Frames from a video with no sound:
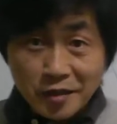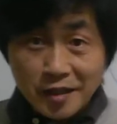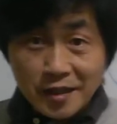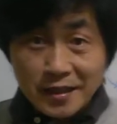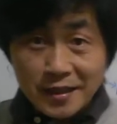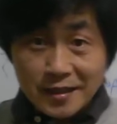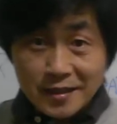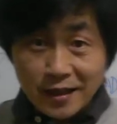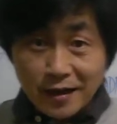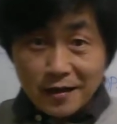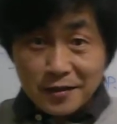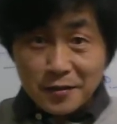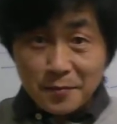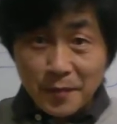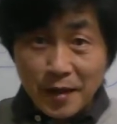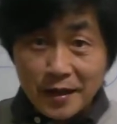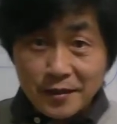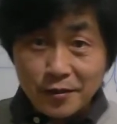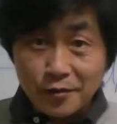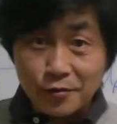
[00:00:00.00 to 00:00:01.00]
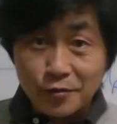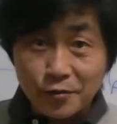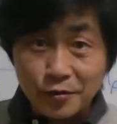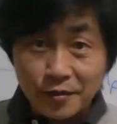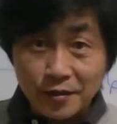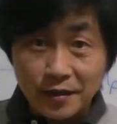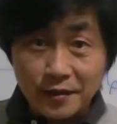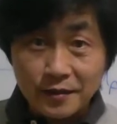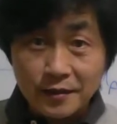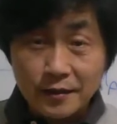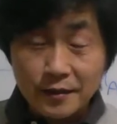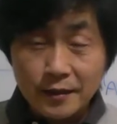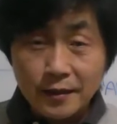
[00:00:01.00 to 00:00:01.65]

kinesiology major student